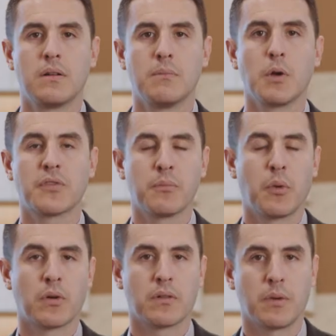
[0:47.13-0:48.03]
Most
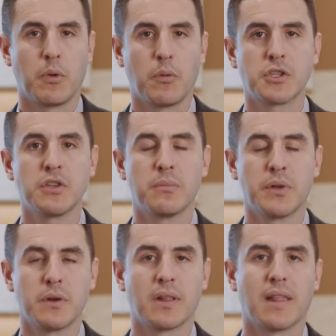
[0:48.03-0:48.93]
importantly, we want you to
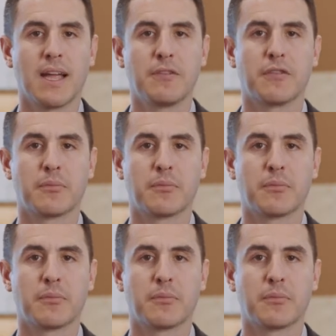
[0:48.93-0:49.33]
build a life of